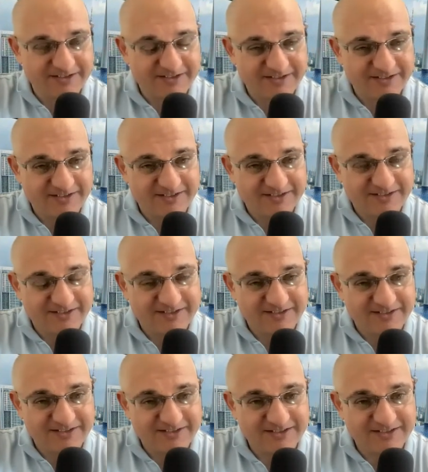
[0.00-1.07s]

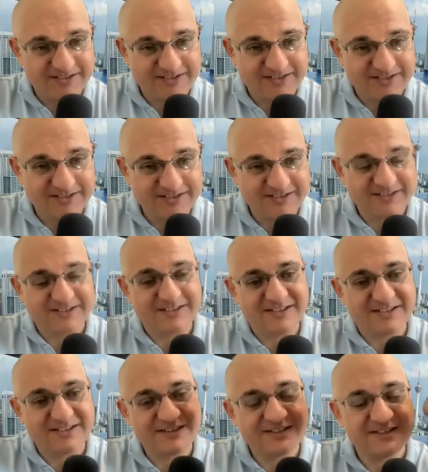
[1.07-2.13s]

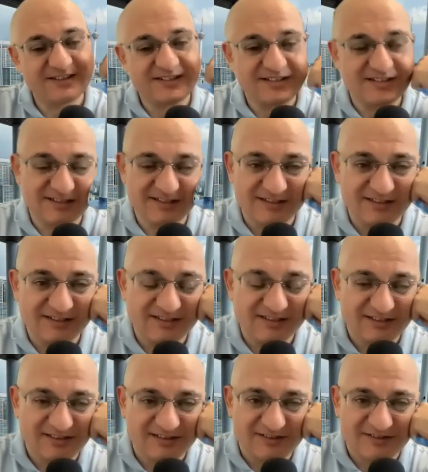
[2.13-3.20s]

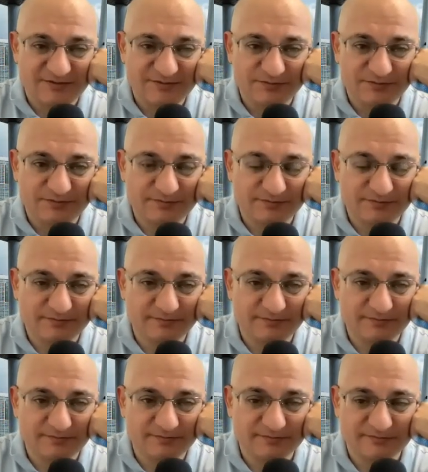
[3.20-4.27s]

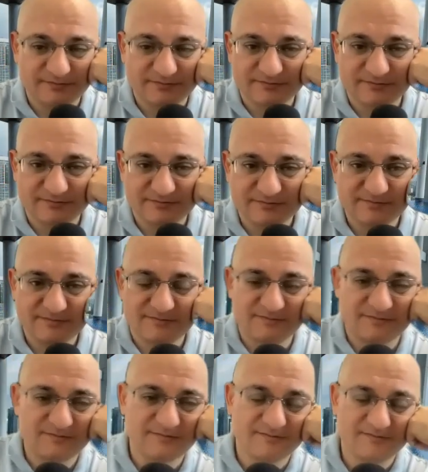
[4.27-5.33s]

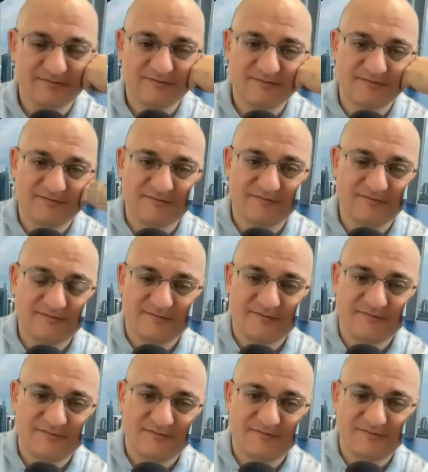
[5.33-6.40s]

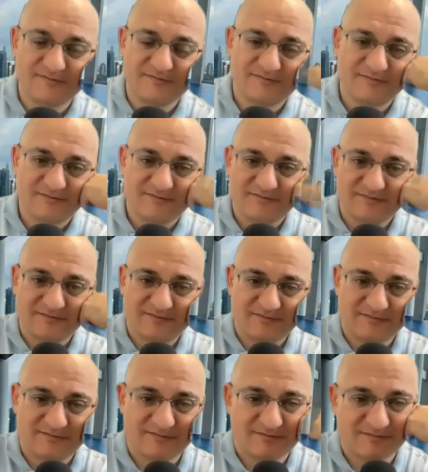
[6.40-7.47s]

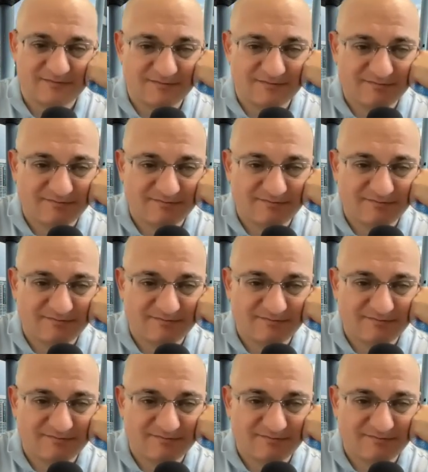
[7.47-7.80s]
This person isn't speaking.